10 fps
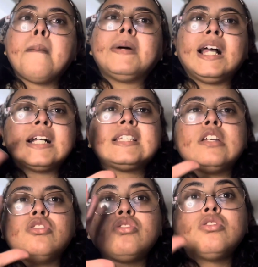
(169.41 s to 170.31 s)
but like i said
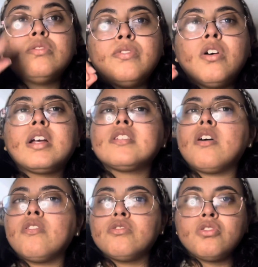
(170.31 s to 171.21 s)
you should focus
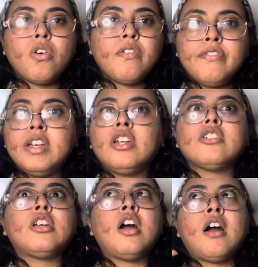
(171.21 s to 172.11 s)
on short videos
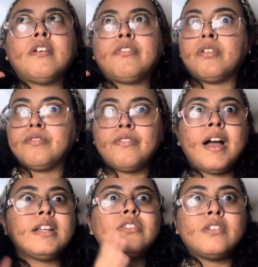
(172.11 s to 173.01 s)
that are from
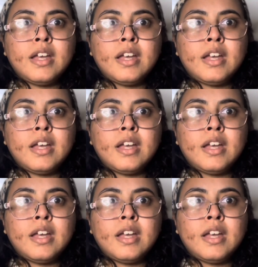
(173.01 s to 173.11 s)
five to